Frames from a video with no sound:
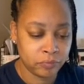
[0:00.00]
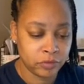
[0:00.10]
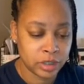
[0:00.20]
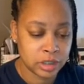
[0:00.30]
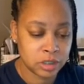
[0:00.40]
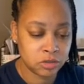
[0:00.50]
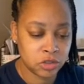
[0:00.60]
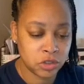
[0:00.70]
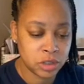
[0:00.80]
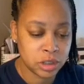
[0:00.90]
So
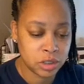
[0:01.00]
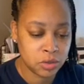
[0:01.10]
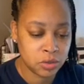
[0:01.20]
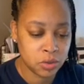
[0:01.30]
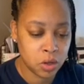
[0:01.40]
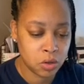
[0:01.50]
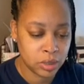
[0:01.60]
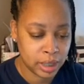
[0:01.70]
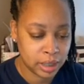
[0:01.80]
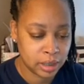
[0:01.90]
Judah told
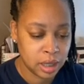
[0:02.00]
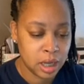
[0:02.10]
Onan,